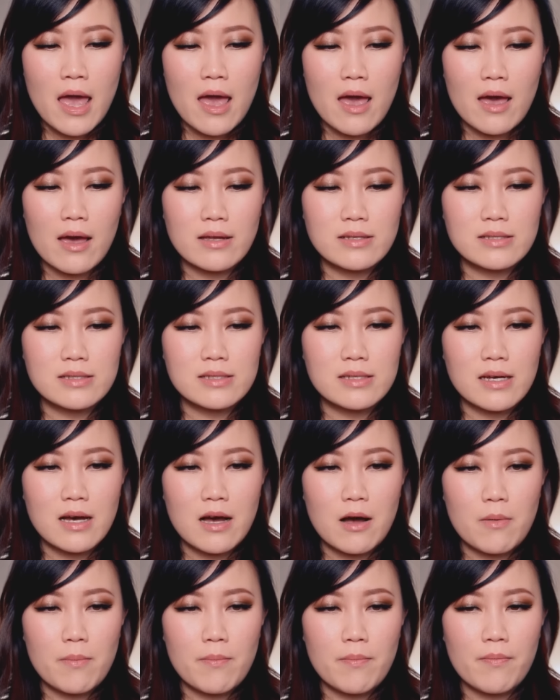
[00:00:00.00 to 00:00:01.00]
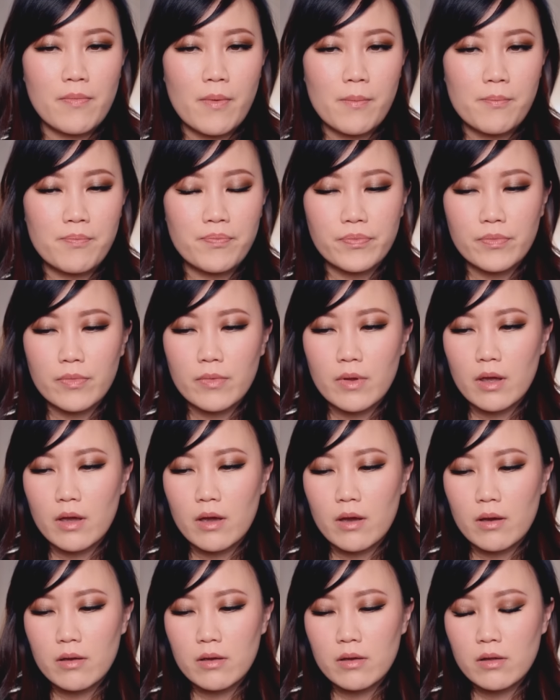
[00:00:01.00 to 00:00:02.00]
And um,
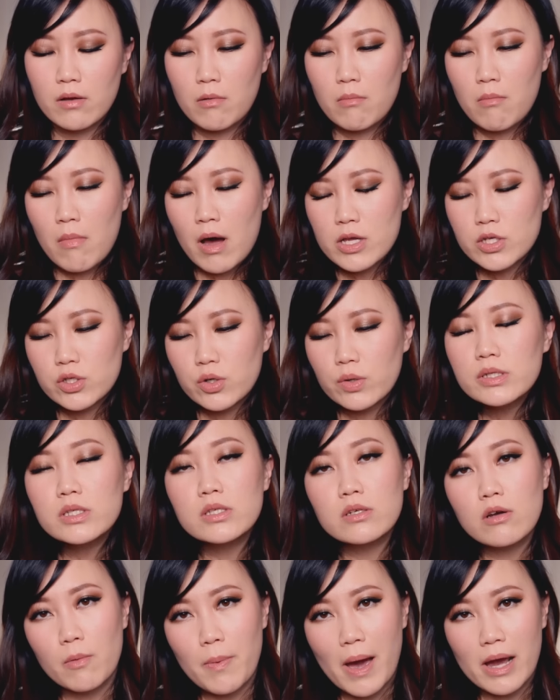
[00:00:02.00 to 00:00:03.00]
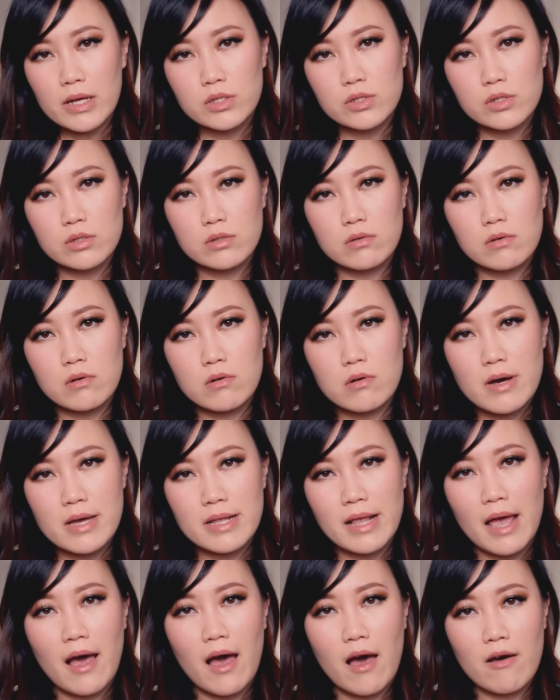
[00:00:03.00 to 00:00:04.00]
you know, my choice to go back to school
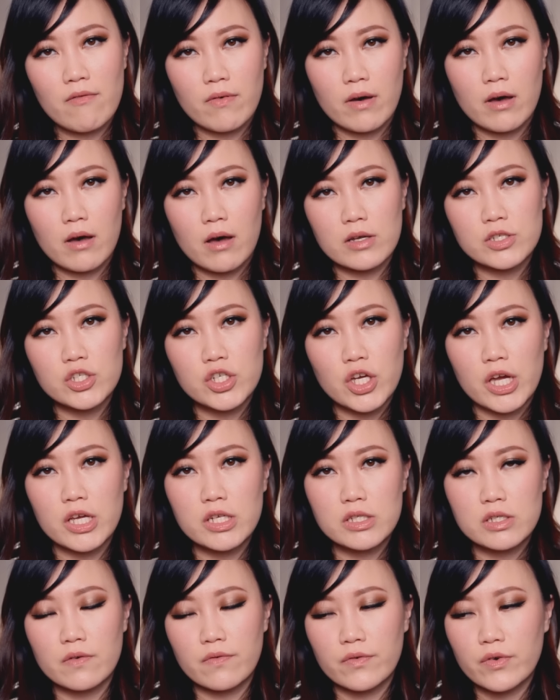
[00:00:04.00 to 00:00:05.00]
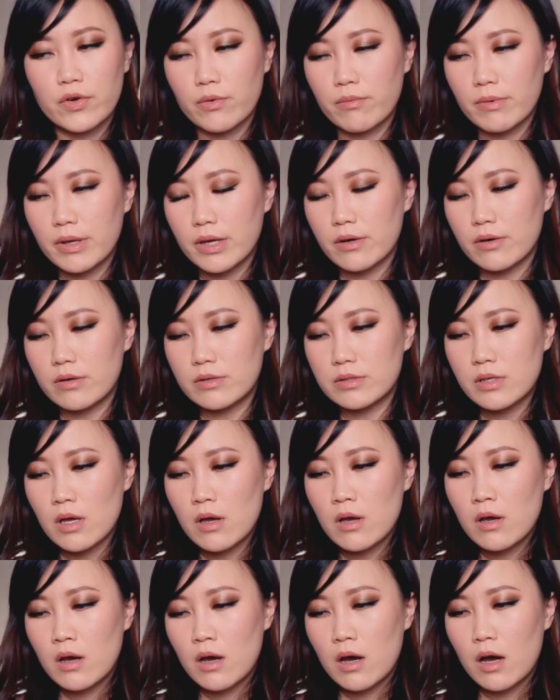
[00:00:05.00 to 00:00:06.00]
and have a, a change of careers
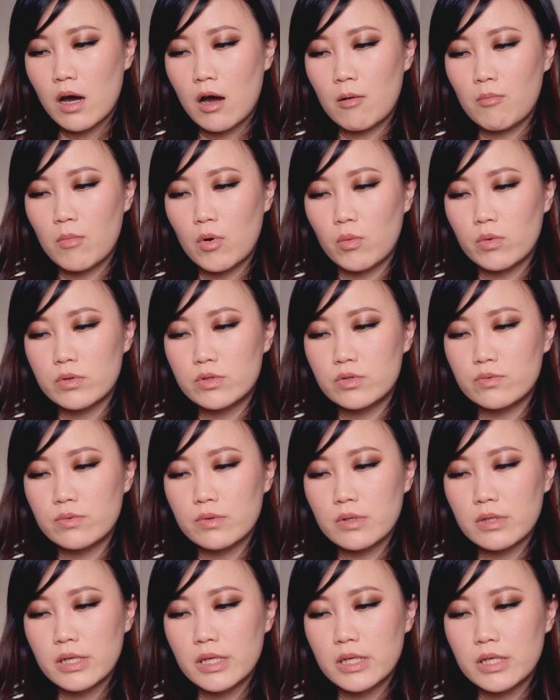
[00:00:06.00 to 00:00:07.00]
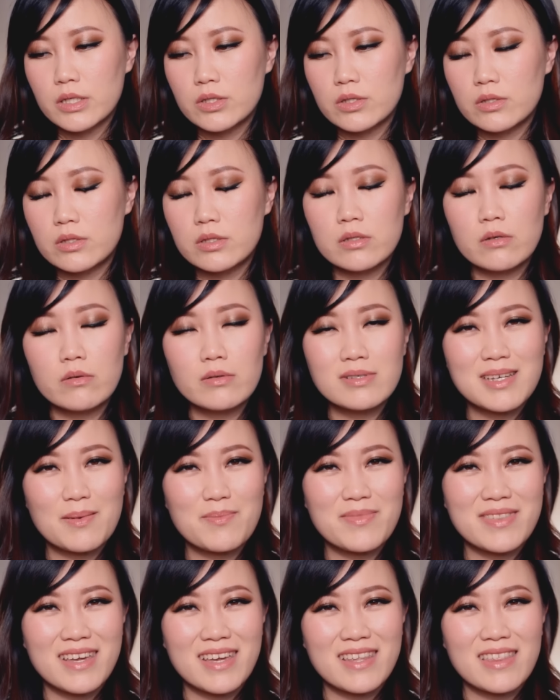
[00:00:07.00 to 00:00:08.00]
um, was really to do
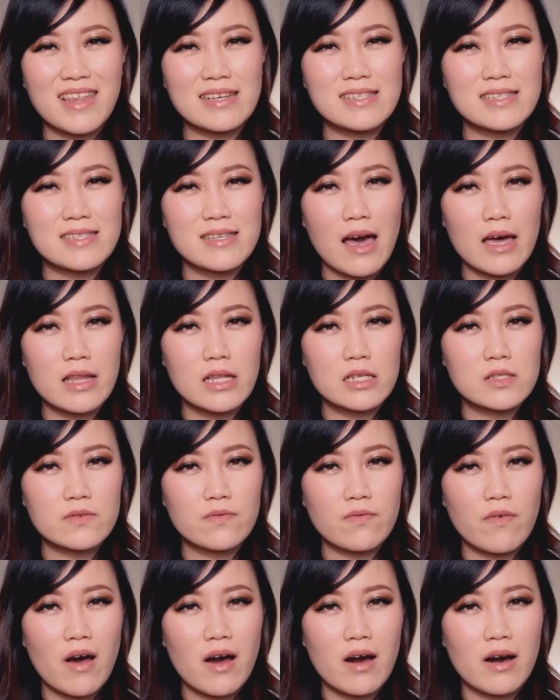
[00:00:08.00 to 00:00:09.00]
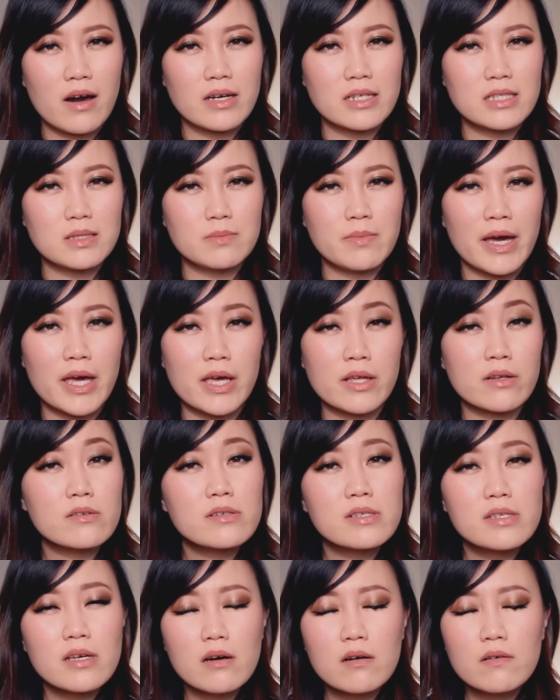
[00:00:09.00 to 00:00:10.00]
something that satisfied my inner
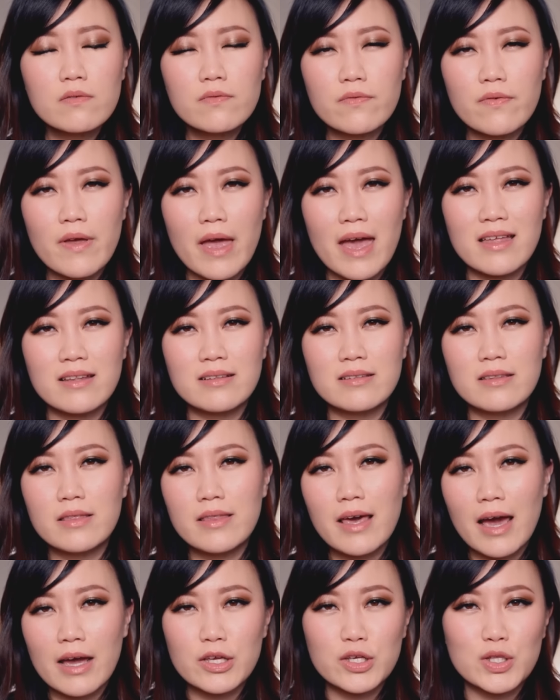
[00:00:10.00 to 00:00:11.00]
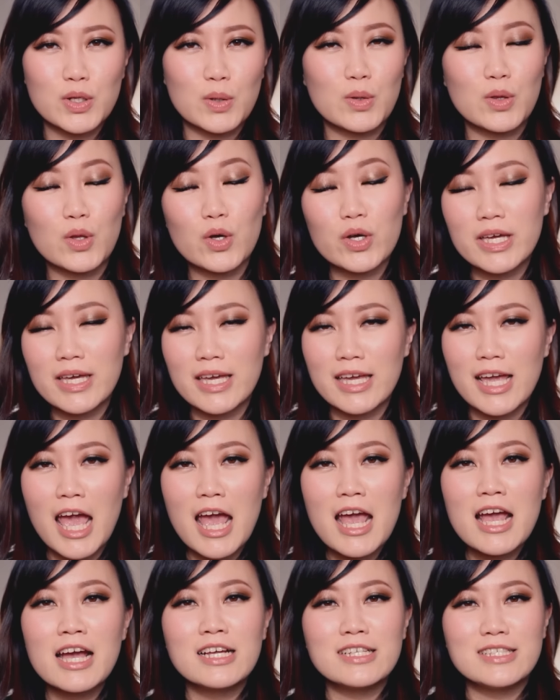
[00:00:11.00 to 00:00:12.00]
self and that, you know, looking
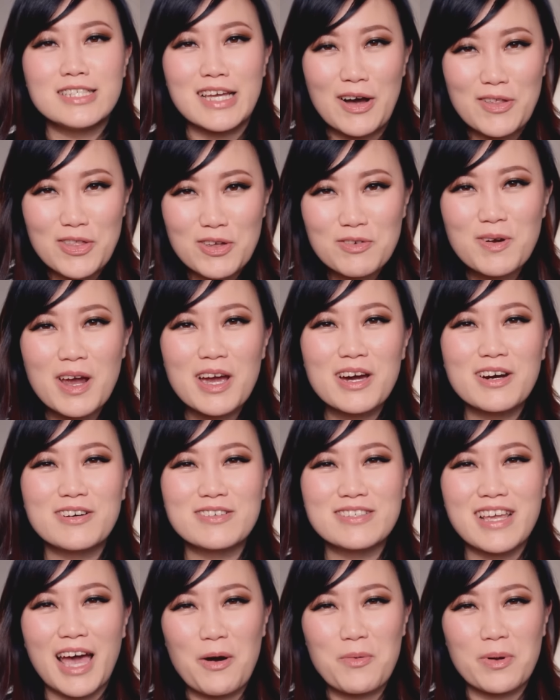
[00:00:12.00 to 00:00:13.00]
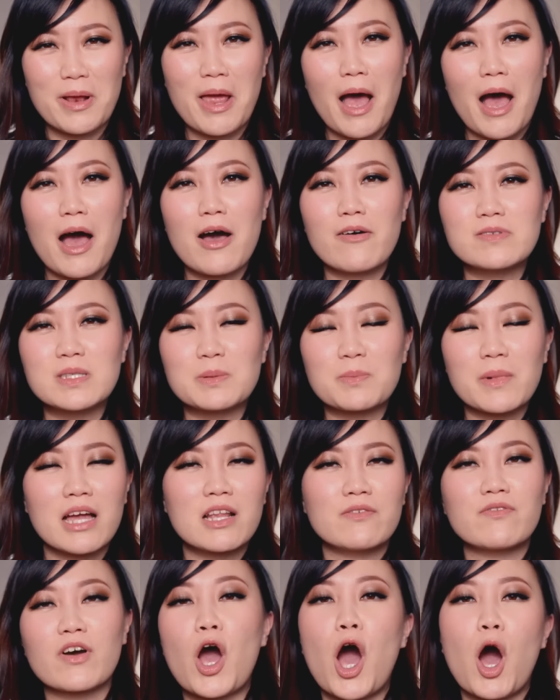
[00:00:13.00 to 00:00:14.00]
down the road, I would have some
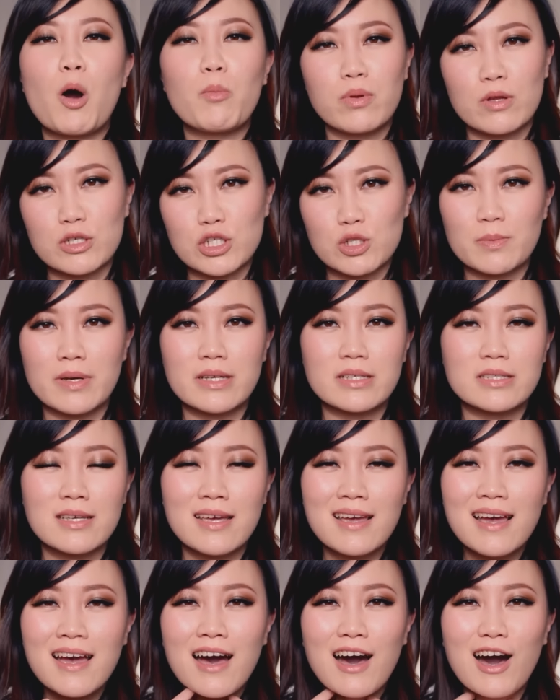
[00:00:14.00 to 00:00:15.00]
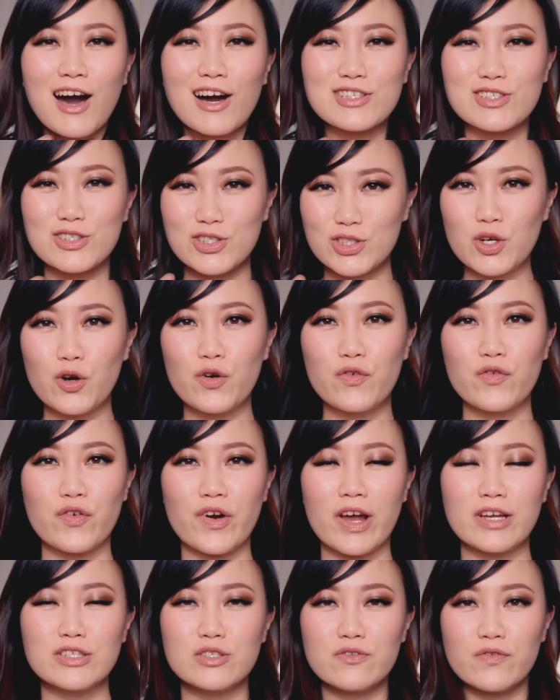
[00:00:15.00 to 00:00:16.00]
kind of accomplishment uh, to show
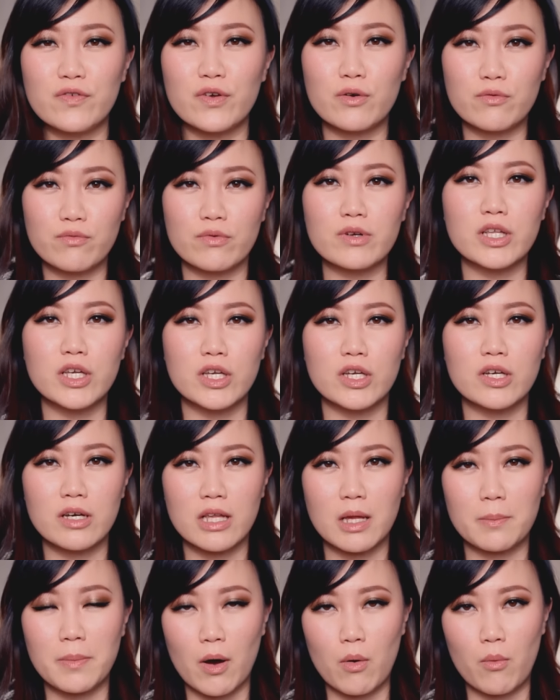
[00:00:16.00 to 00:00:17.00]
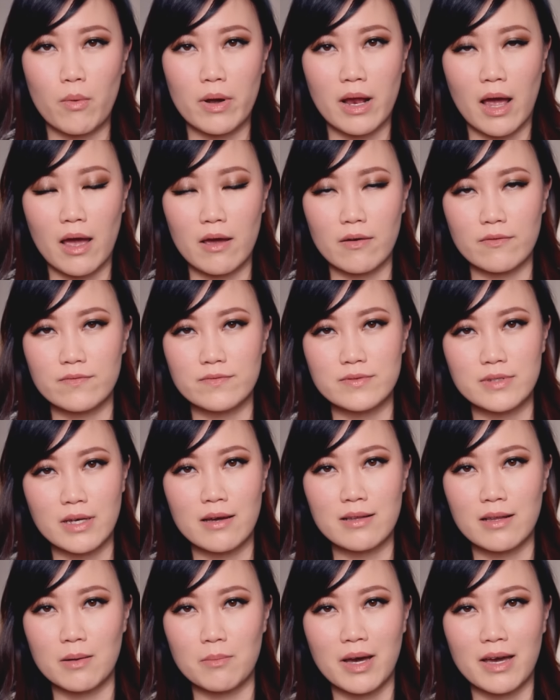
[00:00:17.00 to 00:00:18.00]
for and to feel really good about what I've
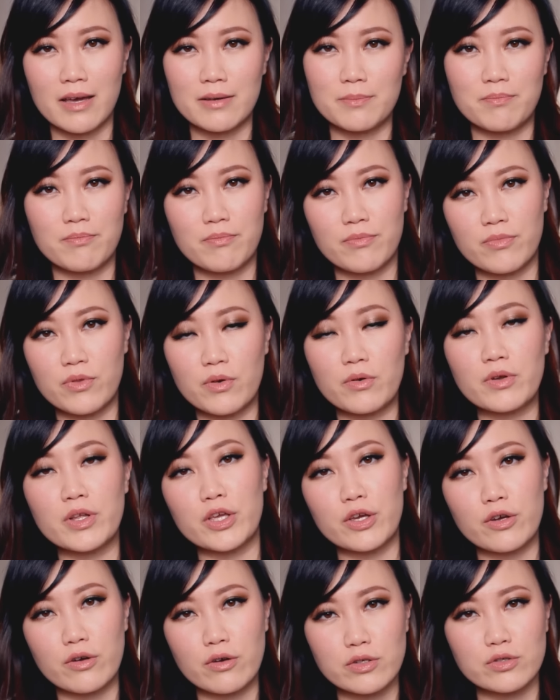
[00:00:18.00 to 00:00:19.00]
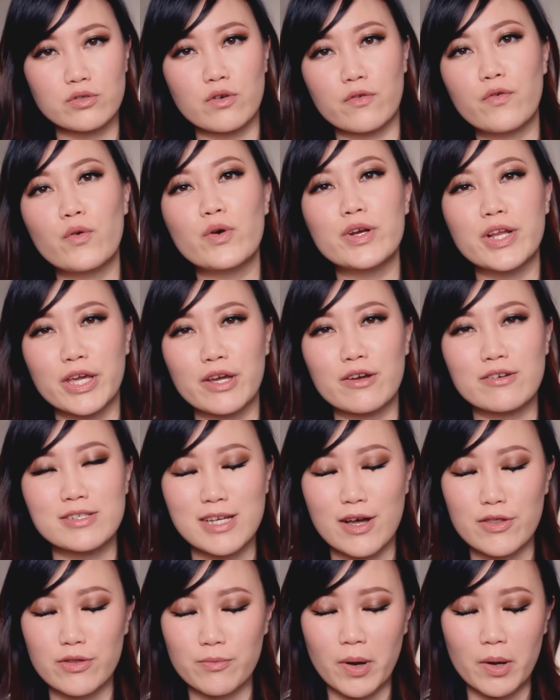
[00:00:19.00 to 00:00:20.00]
done in my 30 years or 40 years
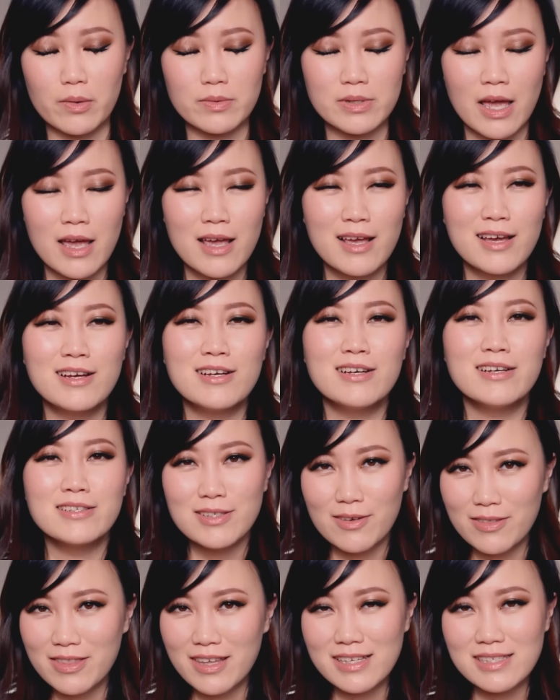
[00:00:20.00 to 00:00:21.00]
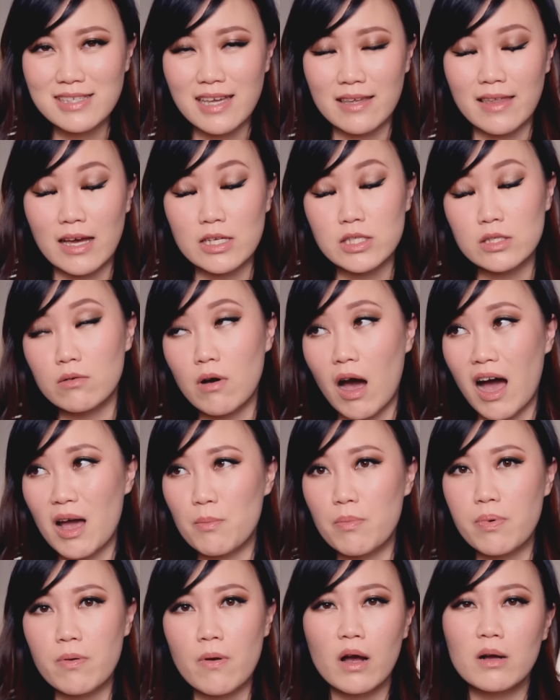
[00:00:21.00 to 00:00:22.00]
down the road. So things like that. So I
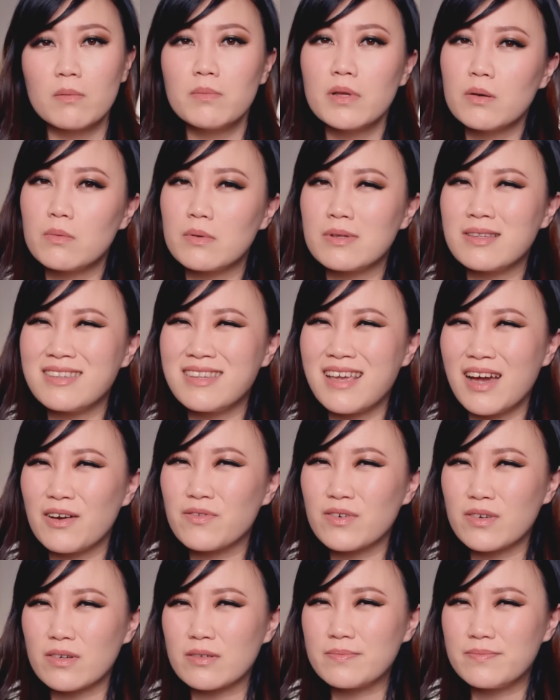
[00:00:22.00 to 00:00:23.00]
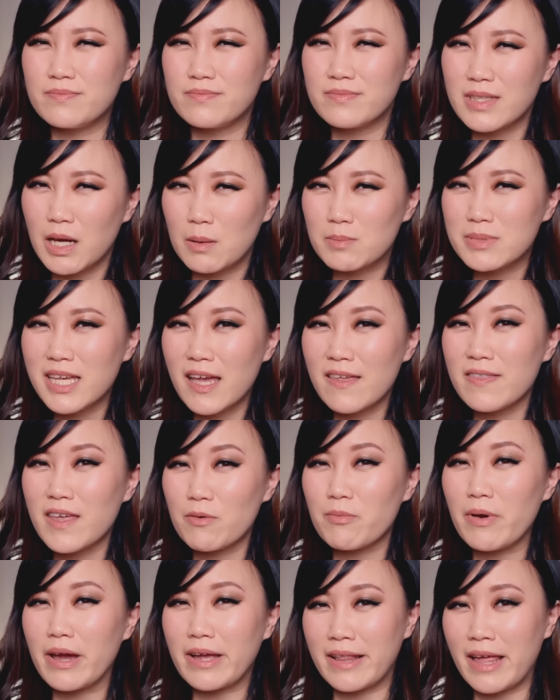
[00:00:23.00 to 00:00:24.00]
probably would never, I'm saying
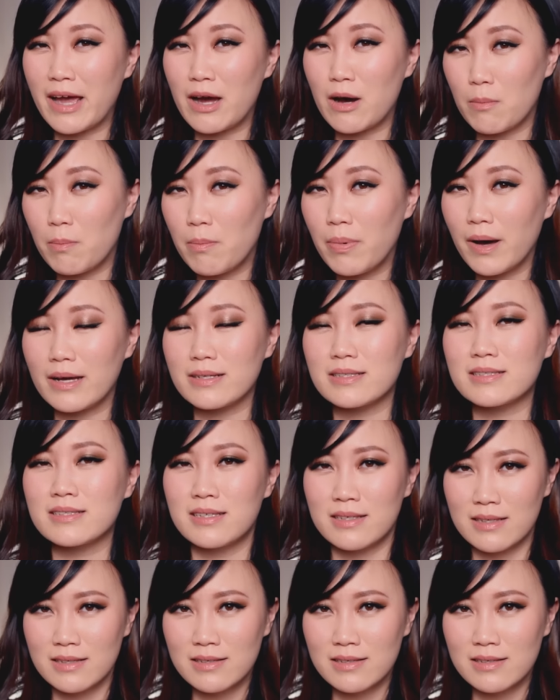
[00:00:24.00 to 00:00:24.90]
that right now, but